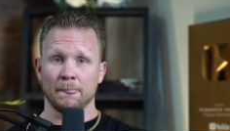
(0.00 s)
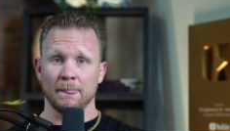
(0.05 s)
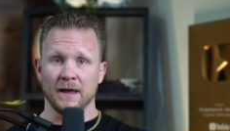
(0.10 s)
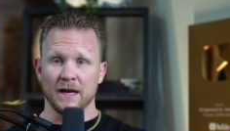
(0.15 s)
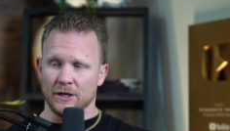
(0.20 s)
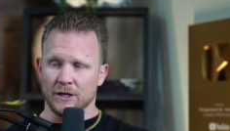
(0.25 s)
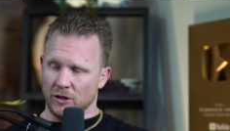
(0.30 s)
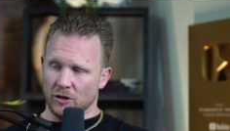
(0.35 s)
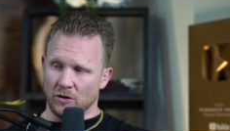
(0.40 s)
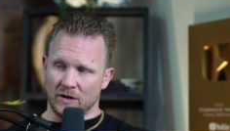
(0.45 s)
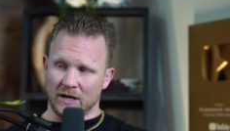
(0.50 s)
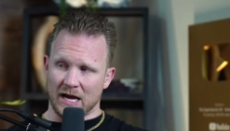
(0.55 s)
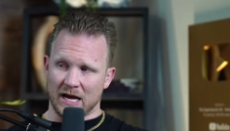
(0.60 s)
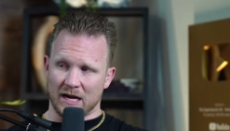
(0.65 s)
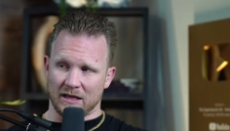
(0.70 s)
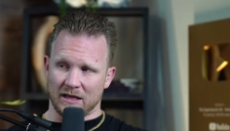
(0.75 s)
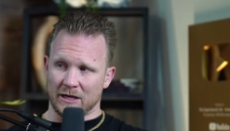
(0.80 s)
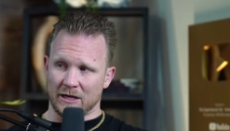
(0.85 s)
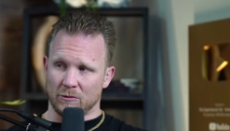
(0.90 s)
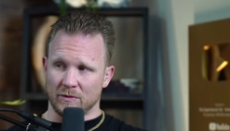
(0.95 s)
You know, kind
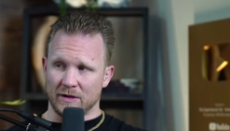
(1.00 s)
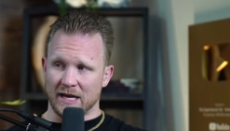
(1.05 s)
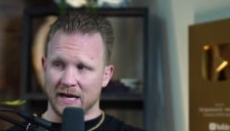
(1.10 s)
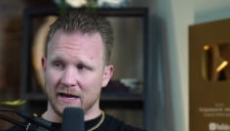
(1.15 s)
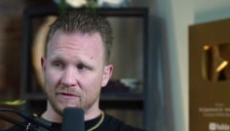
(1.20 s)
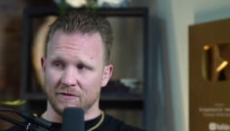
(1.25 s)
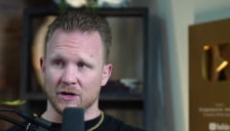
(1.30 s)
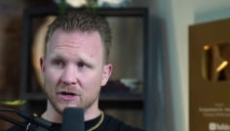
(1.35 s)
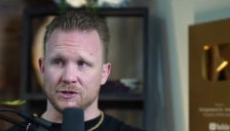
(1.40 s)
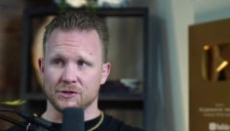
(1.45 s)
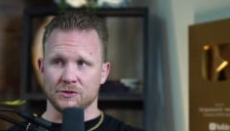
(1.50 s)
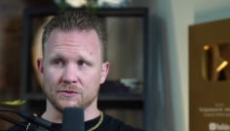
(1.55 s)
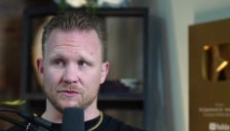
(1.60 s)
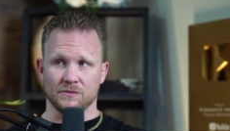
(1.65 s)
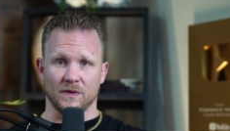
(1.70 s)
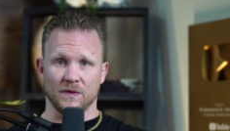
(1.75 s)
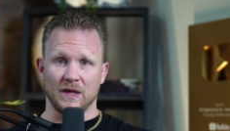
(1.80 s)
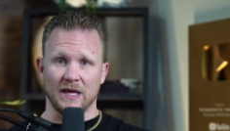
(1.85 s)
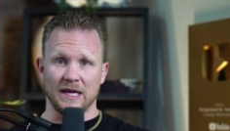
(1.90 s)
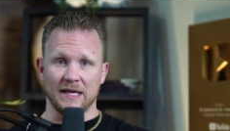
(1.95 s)
of like we have countries
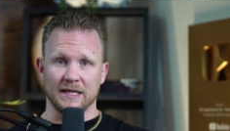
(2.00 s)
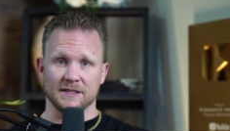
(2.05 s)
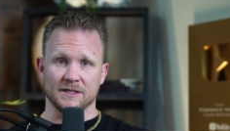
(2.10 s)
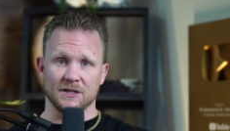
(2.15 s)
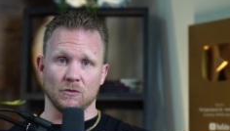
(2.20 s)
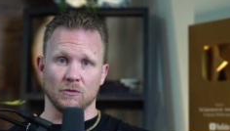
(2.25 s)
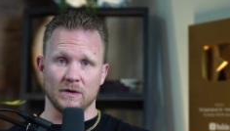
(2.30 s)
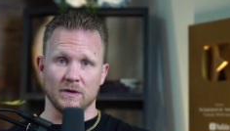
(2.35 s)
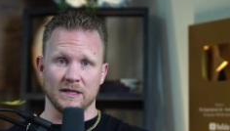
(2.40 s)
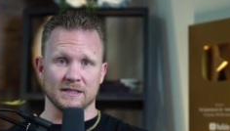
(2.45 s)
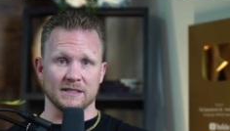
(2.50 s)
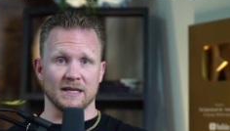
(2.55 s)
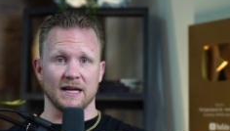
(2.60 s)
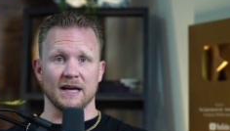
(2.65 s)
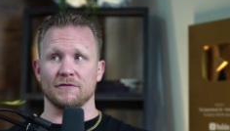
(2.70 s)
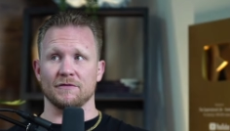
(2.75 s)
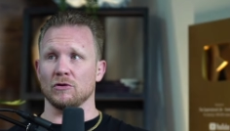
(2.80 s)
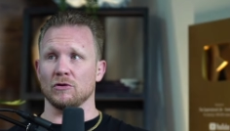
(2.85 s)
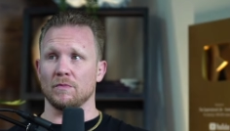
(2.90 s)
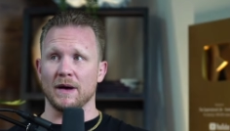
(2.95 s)
with kings and queens that
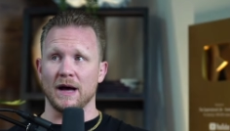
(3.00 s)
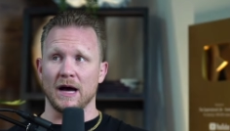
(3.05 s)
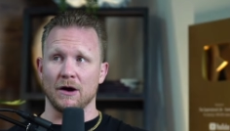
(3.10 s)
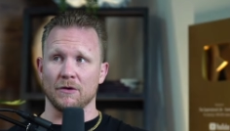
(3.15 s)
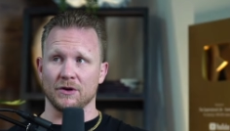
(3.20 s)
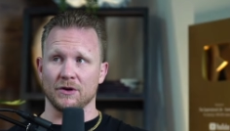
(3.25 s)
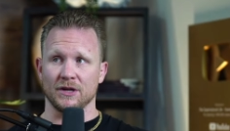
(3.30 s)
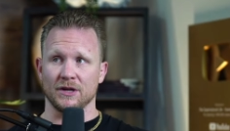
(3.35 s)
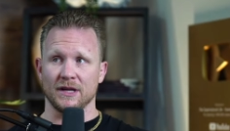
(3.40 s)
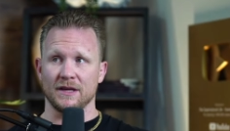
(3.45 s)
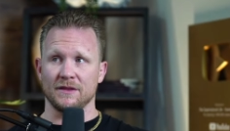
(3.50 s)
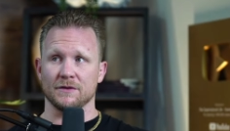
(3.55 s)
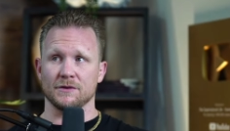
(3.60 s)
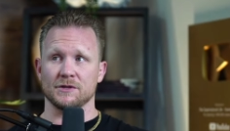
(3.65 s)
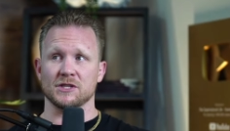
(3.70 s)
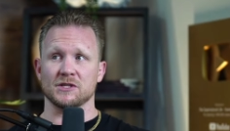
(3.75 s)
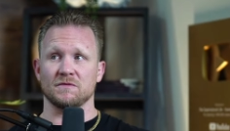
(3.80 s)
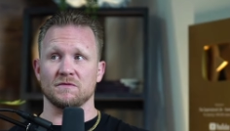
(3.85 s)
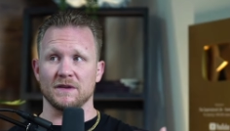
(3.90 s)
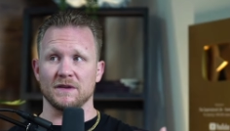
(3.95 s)
have no power today. They're
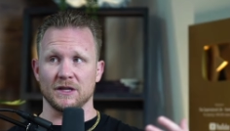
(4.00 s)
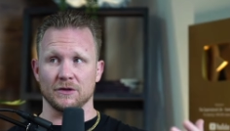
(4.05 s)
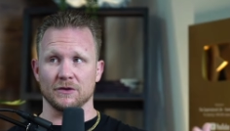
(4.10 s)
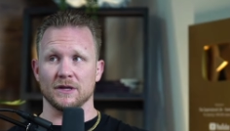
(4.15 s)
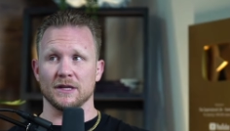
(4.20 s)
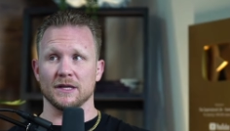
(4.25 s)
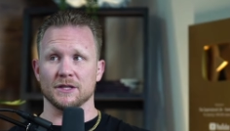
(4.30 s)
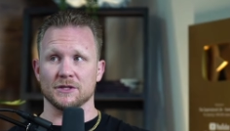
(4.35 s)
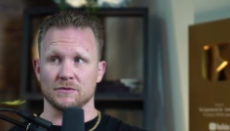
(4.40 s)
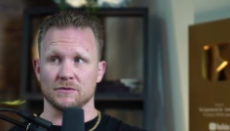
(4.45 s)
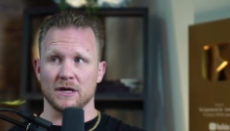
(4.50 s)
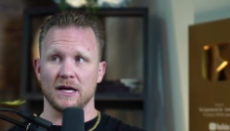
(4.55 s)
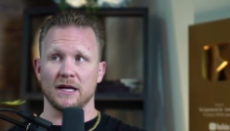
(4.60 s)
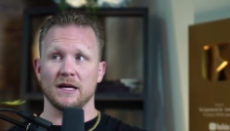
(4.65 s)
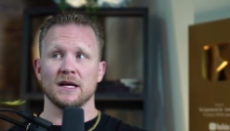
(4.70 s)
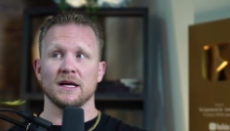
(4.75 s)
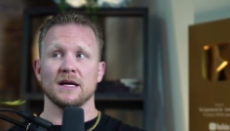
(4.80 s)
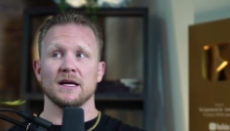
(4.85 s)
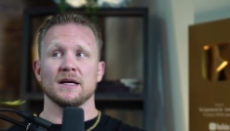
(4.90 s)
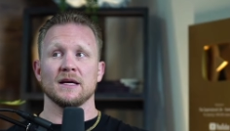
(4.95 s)
just figureheads, right?
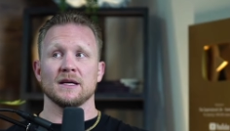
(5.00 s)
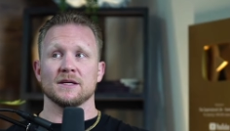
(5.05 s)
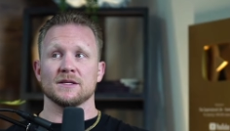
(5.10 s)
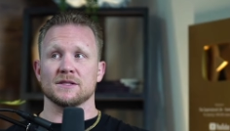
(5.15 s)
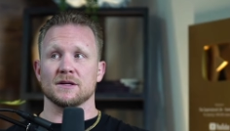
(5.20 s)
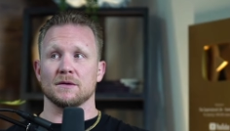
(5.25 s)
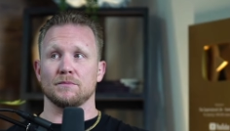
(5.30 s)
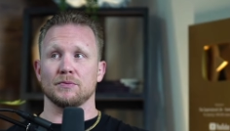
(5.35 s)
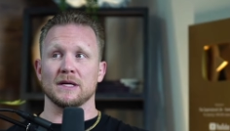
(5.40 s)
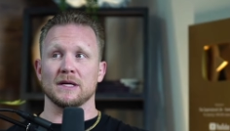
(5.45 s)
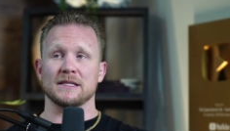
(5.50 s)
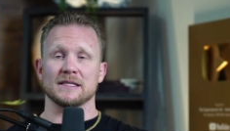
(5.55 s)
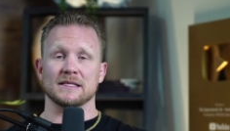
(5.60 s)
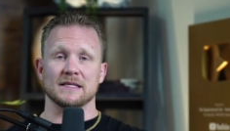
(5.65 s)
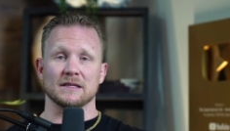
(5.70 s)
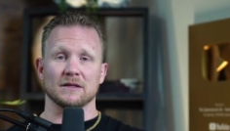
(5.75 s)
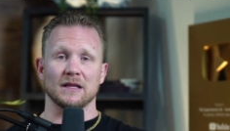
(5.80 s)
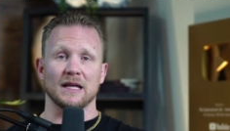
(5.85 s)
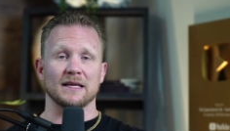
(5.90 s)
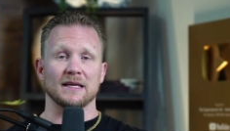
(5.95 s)
Some places
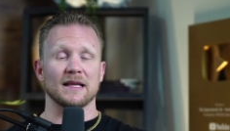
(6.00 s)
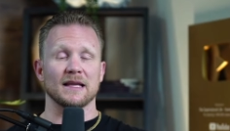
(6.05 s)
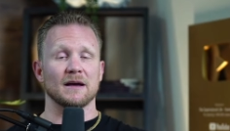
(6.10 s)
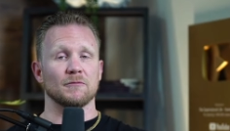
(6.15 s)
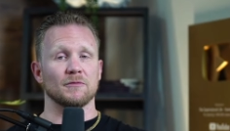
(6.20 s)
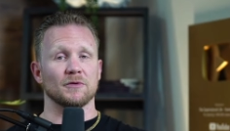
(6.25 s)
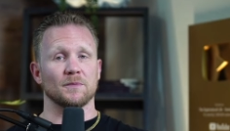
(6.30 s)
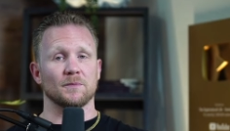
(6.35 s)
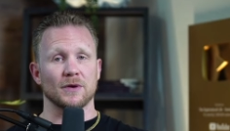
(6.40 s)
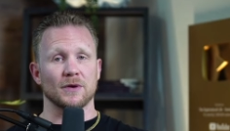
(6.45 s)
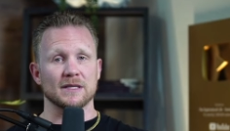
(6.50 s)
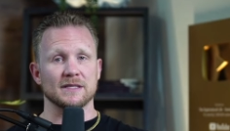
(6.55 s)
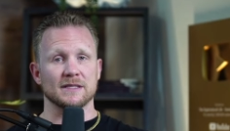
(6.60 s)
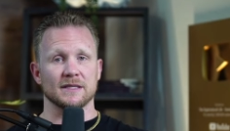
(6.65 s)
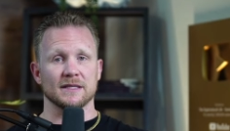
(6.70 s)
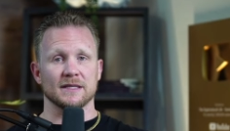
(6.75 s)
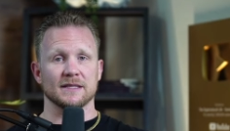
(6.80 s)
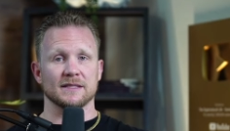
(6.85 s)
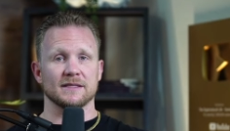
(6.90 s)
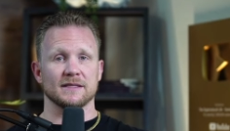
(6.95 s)
are like that with
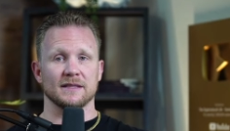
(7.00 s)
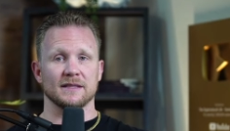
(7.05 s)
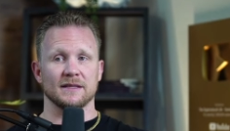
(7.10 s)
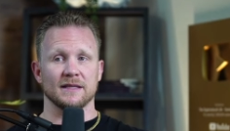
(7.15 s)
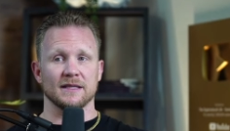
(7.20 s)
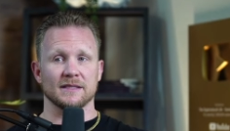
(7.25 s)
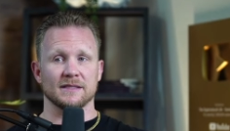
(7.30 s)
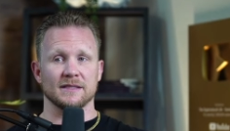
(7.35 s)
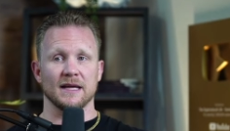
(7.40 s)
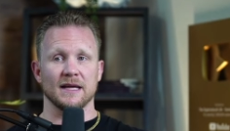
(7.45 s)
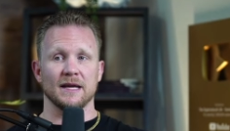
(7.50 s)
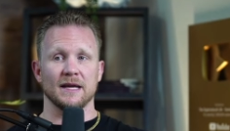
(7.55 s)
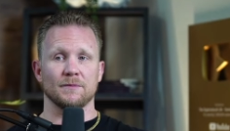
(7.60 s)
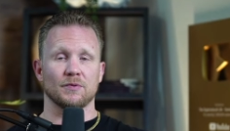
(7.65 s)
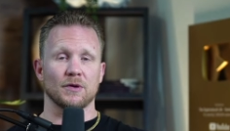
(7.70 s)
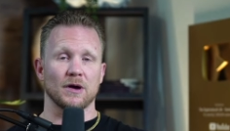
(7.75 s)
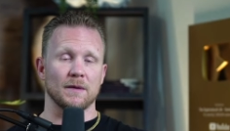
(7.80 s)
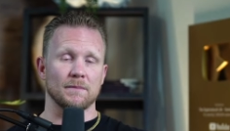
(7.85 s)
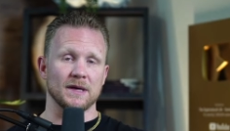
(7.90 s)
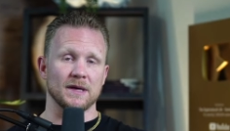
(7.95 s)
presidents in this day,
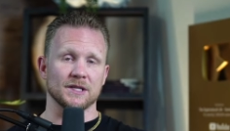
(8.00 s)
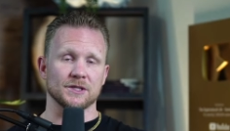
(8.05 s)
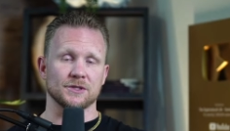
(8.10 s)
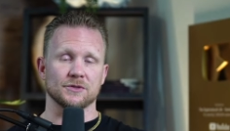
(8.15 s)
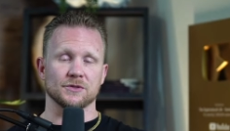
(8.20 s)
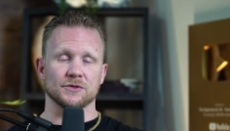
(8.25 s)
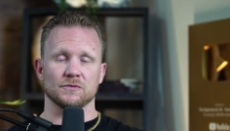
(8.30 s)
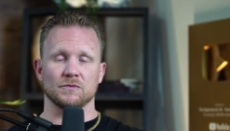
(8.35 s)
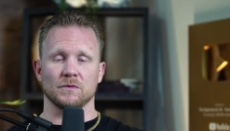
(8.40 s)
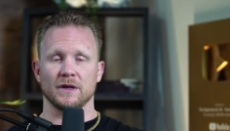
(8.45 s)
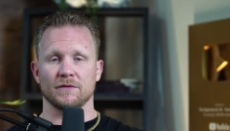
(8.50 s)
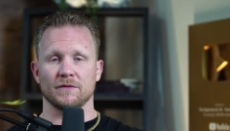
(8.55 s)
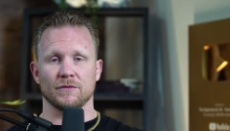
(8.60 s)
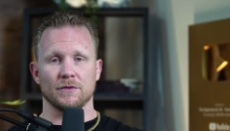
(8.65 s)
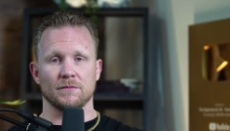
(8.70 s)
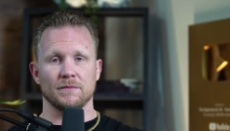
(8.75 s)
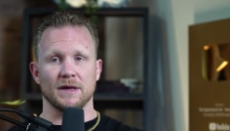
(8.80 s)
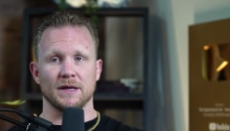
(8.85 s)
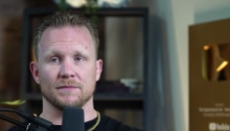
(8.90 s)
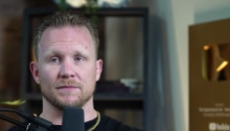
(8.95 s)
prime ministers, whatever
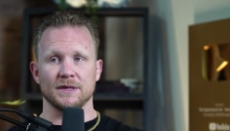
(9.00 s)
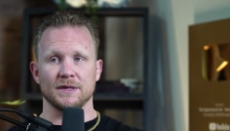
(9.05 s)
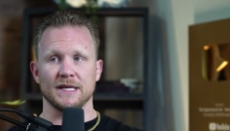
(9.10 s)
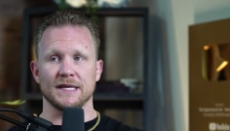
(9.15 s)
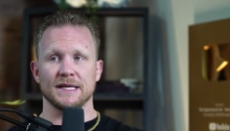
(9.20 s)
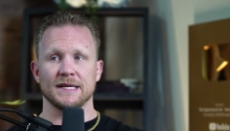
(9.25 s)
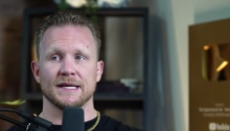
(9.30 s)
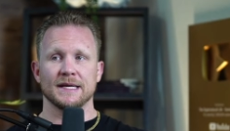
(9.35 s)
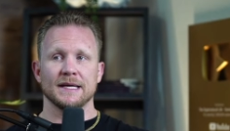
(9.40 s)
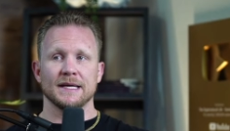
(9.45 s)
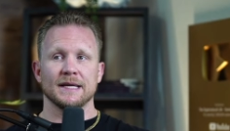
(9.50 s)
it may be.